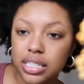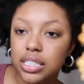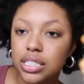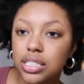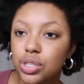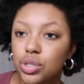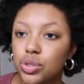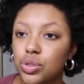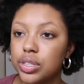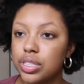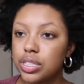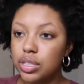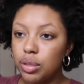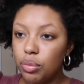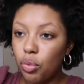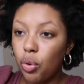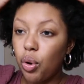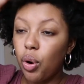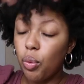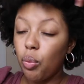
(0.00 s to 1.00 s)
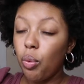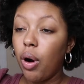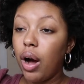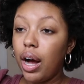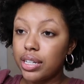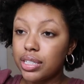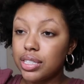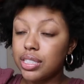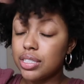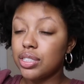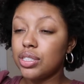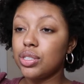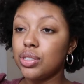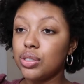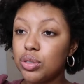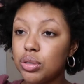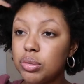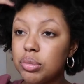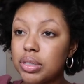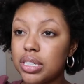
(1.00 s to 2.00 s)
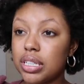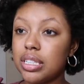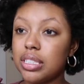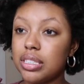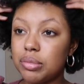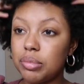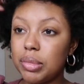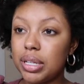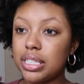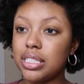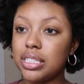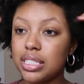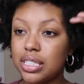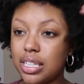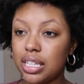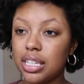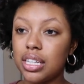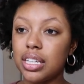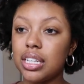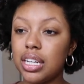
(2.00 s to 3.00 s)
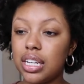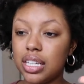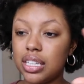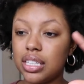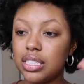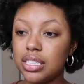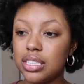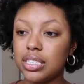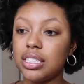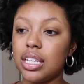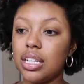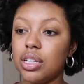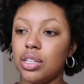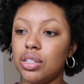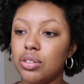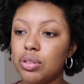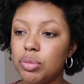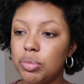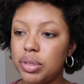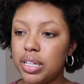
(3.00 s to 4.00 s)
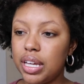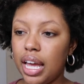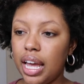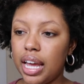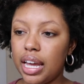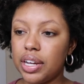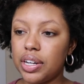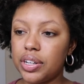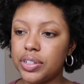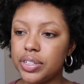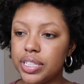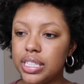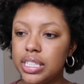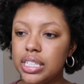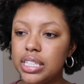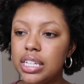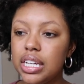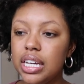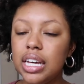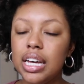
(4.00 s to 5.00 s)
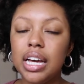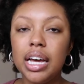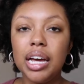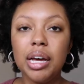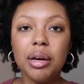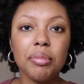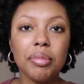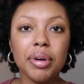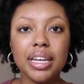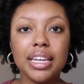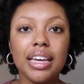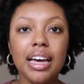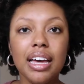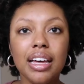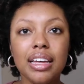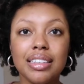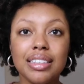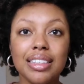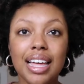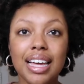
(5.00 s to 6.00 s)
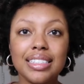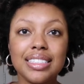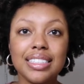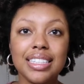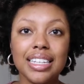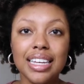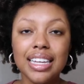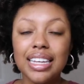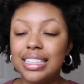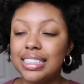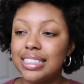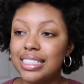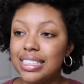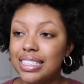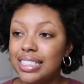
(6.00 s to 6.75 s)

need to drink some more water too, because my skin is a little bit angry. But yeah, that's it.